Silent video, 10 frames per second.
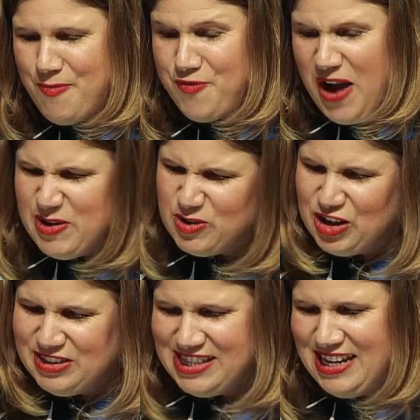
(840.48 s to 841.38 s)
final
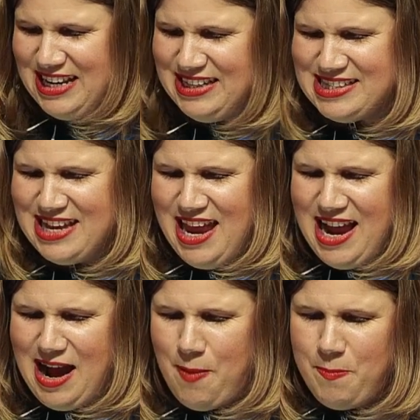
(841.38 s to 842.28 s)
consonants,
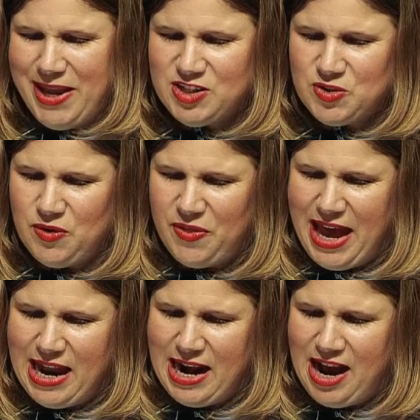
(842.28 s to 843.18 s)
make sure
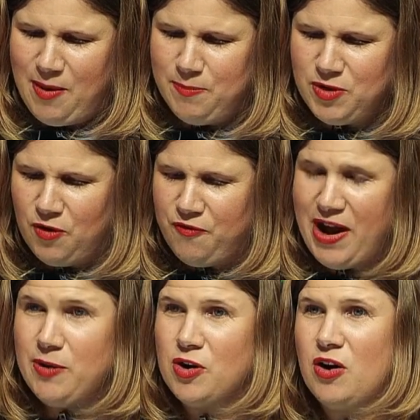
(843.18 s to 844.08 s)
that your
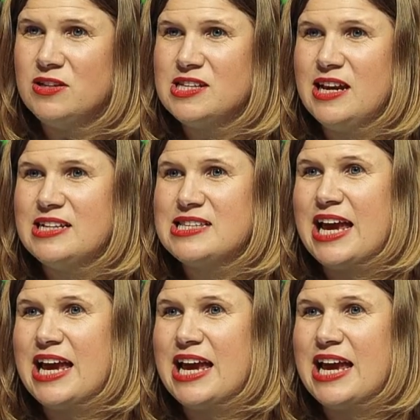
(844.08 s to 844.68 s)
final consonants,